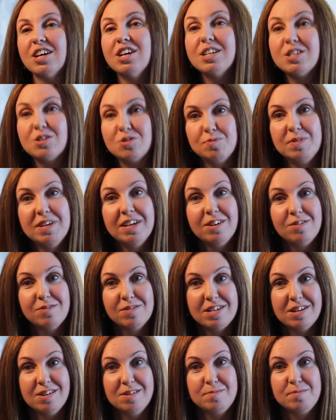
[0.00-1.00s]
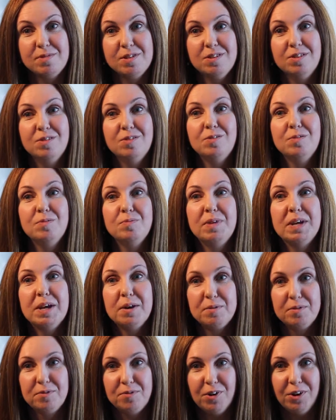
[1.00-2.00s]
it took me a long time to pick
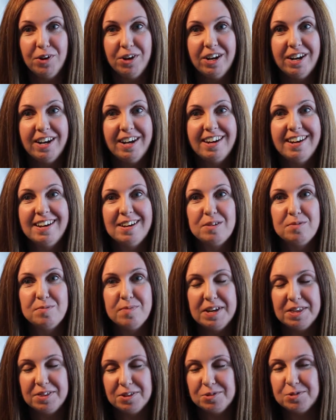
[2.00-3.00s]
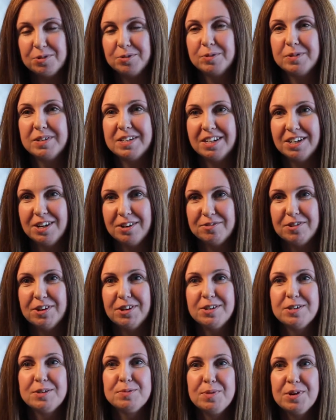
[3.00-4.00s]
up the phone and make the call to Life
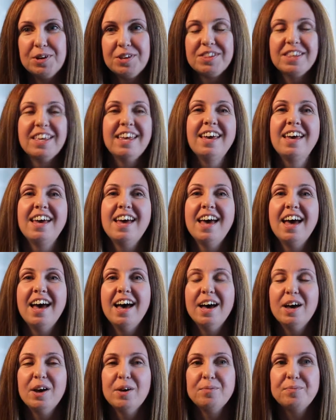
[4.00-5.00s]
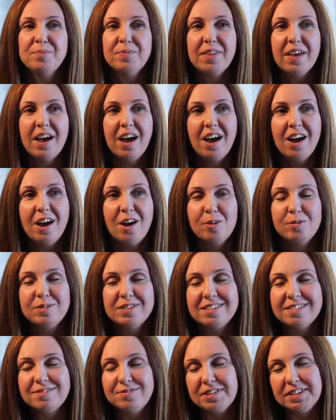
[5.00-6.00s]
Coach Perth. I
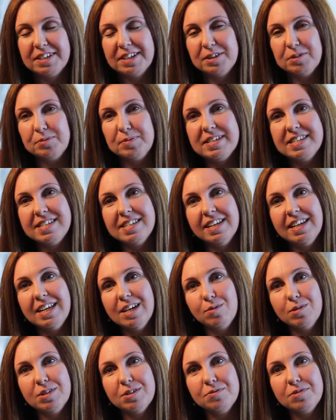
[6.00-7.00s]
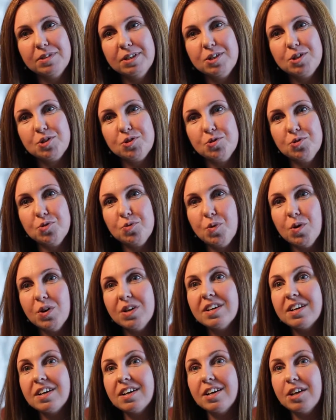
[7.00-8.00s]
was feeling a little bit silly. I wasn't really sure
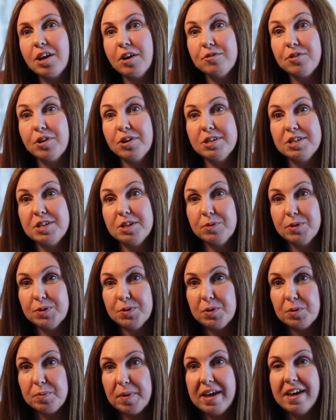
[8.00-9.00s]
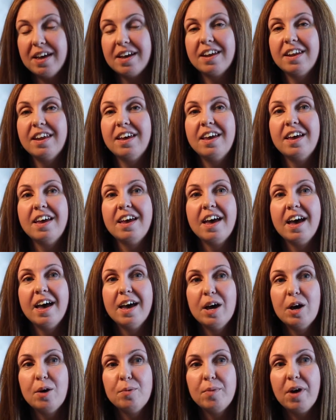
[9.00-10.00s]
what life coaching was all about.
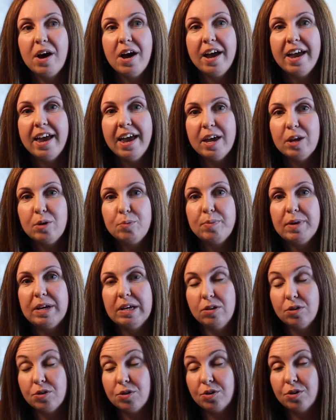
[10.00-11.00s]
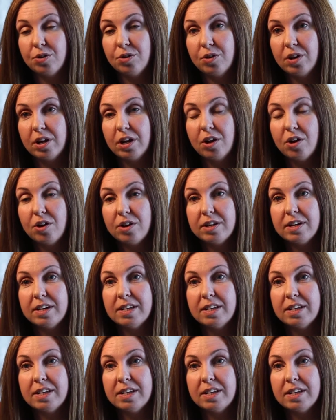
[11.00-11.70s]
I had been through a lot